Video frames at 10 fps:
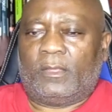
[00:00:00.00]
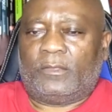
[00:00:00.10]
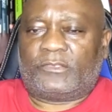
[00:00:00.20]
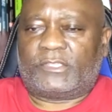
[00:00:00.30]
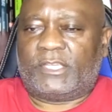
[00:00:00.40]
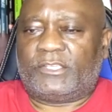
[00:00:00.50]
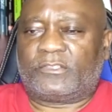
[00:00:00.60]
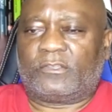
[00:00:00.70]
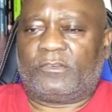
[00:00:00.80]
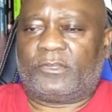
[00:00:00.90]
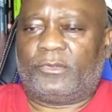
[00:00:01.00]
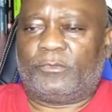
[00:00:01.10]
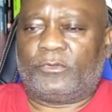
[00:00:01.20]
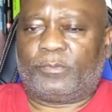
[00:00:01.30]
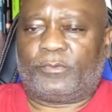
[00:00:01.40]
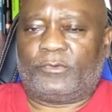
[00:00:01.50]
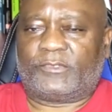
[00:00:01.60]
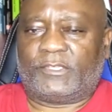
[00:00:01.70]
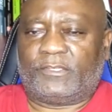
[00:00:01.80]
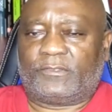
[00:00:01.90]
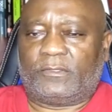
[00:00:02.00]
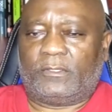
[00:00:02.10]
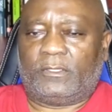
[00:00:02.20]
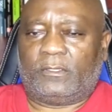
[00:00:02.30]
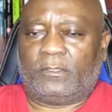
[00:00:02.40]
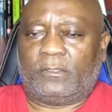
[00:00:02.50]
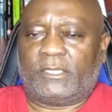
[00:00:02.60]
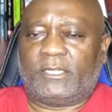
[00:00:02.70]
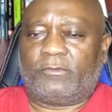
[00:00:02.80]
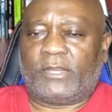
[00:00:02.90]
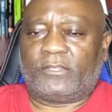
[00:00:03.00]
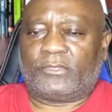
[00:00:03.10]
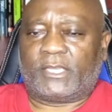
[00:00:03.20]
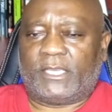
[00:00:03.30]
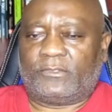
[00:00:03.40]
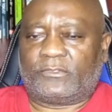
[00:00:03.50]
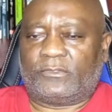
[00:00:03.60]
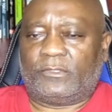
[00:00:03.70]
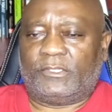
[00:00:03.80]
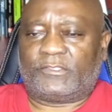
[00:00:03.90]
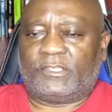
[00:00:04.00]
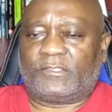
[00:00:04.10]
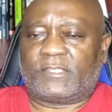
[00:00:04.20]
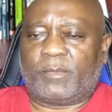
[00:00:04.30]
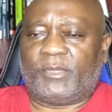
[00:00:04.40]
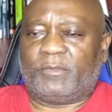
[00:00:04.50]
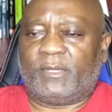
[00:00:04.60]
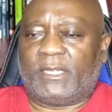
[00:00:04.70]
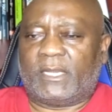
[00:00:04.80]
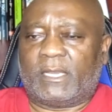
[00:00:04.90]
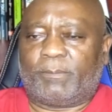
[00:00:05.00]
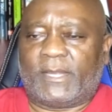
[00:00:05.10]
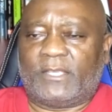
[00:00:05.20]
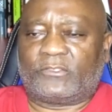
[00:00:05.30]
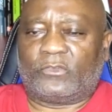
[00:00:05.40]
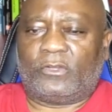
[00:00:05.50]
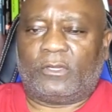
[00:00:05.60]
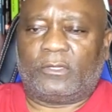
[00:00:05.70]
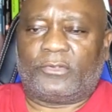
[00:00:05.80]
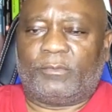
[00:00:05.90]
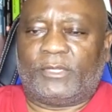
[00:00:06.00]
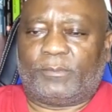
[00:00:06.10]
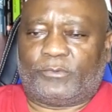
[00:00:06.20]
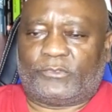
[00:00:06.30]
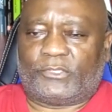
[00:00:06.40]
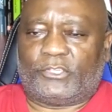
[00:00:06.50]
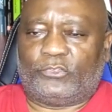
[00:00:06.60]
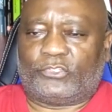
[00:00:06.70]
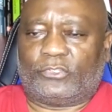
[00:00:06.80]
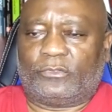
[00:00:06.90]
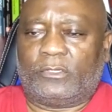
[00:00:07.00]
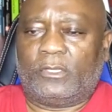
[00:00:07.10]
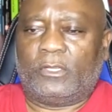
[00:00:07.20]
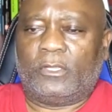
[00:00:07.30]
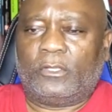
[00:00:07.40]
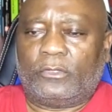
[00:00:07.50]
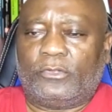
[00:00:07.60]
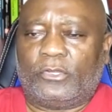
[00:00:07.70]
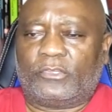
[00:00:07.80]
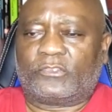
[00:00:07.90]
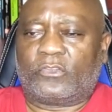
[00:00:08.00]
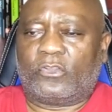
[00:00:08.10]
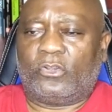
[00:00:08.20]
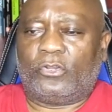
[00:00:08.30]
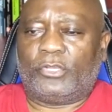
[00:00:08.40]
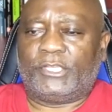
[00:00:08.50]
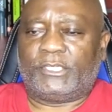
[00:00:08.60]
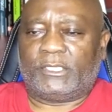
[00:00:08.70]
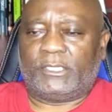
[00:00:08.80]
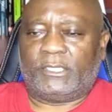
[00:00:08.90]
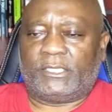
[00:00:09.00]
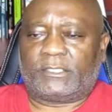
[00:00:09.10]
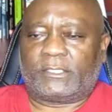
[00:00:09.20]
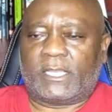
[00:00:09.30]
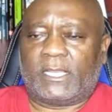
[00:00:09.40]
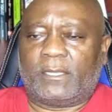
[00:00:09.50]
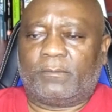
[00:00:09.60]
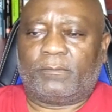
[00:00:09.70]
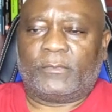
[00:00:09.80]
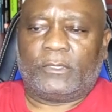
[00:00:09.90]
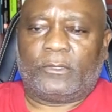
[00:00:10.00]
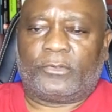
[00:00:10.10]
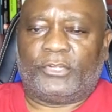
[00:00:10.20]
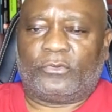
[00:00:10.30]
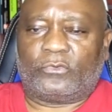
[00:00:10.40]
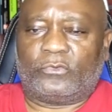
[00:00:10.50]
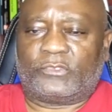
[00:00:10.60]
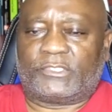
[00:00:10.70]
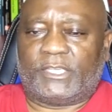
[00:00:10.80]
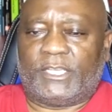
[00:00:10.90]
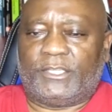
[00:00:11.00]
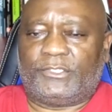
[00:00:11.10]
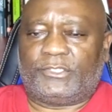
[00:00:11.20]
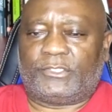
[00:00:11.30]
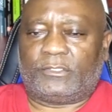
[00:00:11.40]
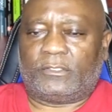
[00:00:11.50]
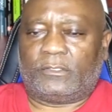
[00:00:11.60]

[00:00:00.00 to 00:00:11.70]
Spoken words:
Stages of the criminal process under the right to counsel. The Sixth Amendment applies to all criminal prosecution, thus coined the term critical stages